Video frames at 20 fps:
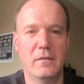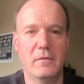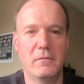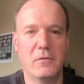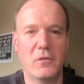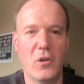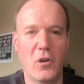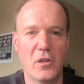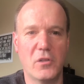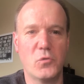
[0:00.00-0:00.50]

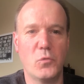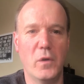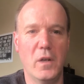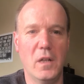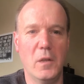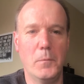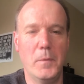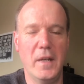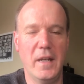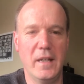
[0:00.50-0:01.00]
God's
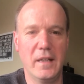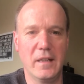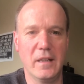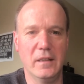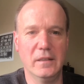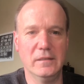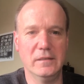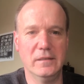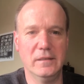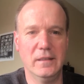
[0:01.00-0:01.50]
will being
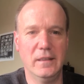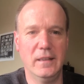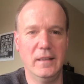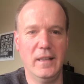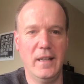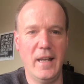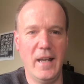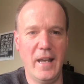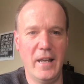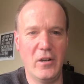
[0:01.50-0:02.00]
done
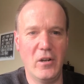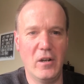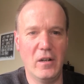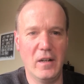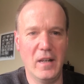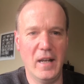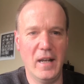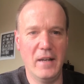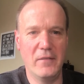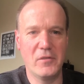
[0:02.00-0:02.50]
in our
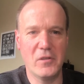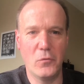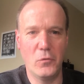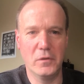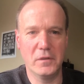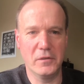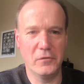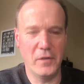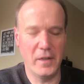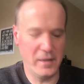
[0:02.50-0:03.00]
lives. I
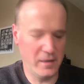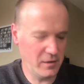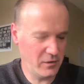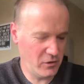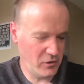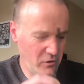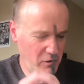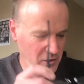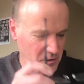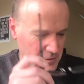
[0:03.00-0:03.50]
want to read it
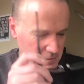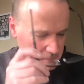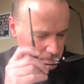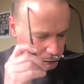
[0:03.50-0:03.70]
to you.